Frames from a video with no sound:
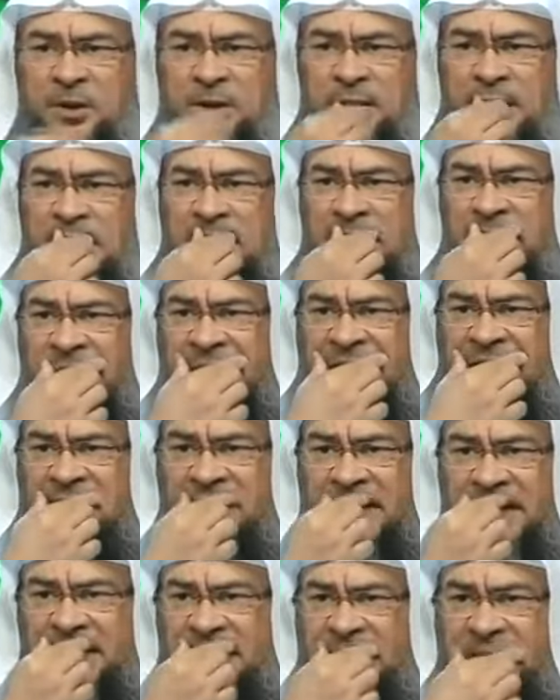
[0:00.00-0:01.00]
His mustache, if
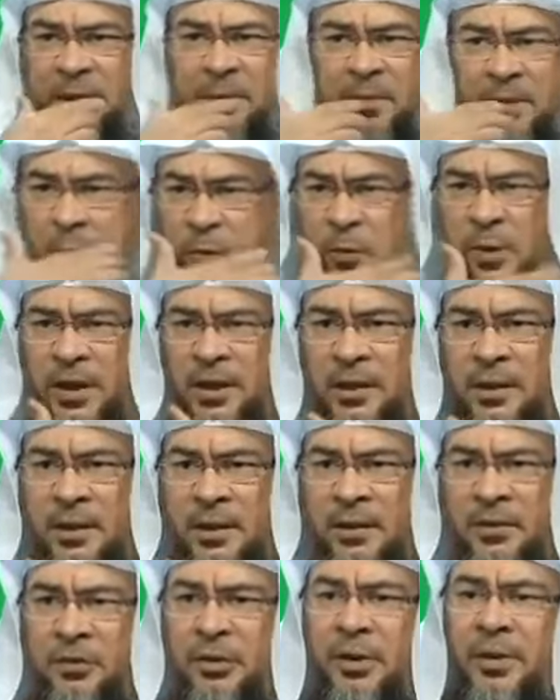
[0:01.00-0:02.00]
it needs trimming,
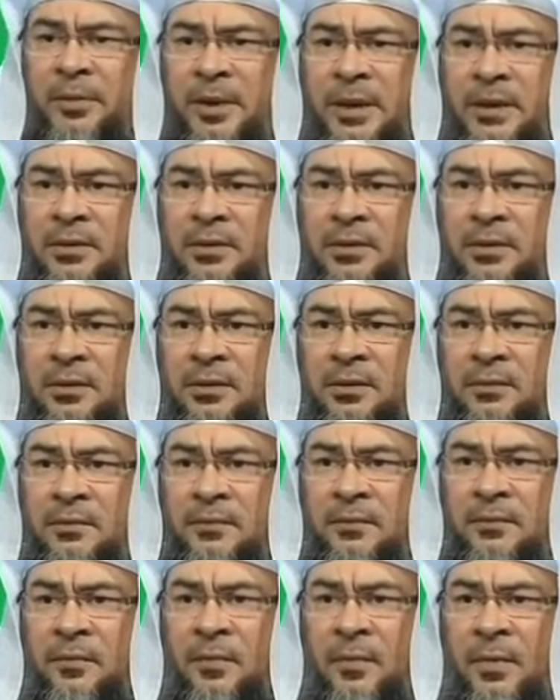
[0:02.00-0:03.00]
we trim it.
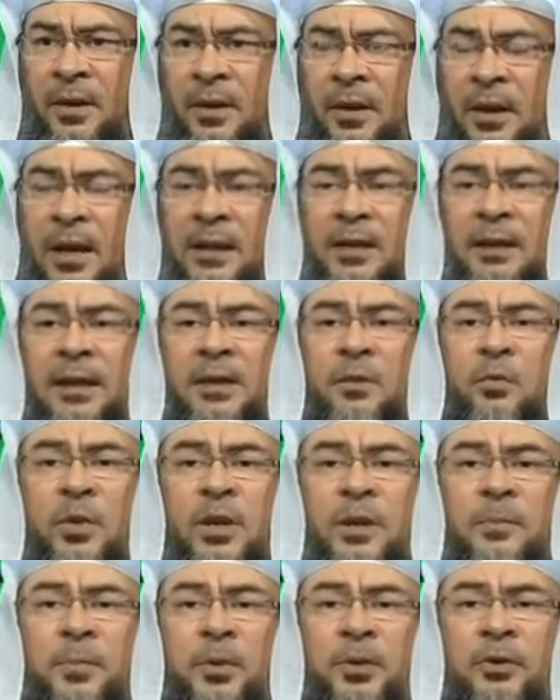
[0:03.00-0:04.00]
And
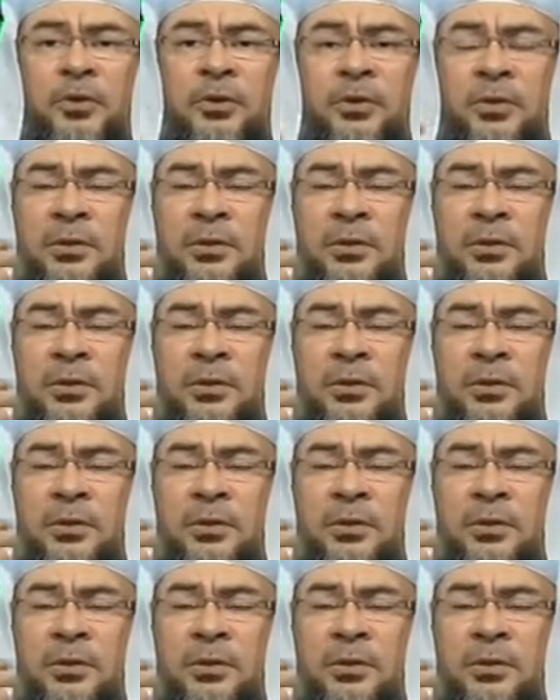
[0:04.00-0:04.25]
then we